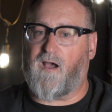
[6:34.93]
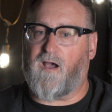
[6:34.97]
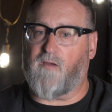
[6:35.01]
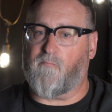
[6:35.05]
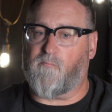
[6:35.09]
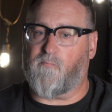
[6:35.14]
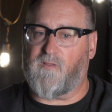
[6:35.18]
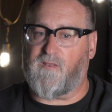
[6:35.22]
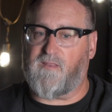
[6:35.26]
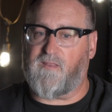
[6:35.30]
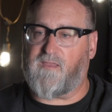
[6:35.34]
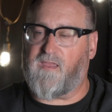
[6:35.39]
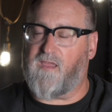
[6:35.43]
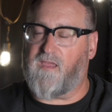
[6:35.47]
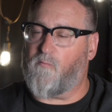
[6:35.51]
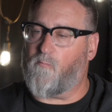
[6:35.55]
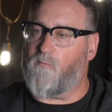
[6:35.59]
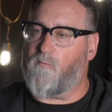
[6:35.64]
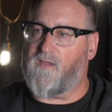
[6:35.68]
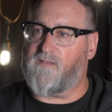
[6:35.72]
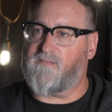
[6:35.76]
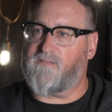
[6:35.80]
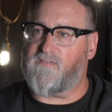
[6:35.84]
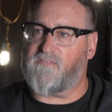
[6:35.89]
I really can't
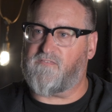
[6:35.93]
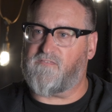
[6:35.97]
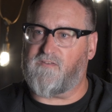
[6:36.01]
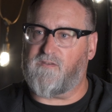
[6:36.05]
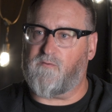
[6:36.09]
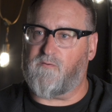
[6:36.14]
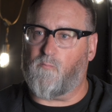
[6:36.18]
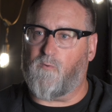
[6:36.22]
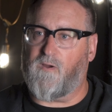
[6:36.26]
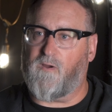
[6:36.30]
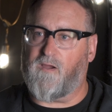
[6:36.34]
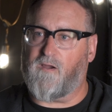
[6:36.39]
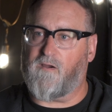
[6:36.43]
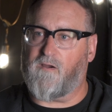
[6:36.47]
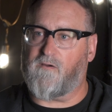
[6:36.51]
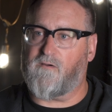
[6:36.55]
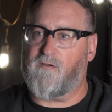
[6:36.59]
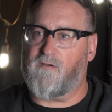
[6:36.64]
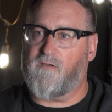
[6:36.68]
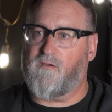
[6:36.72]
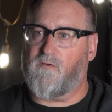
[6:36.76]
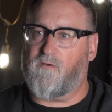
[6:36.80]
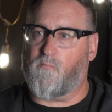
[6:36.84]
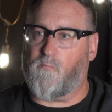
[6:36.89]
wait to see where
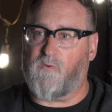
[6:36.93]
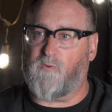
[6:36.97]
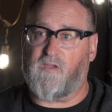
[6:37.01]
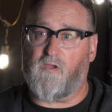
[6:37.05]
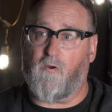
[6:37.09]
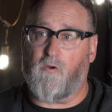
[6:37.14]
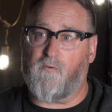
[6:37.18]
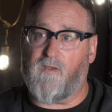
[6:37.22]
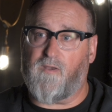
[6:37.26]
we go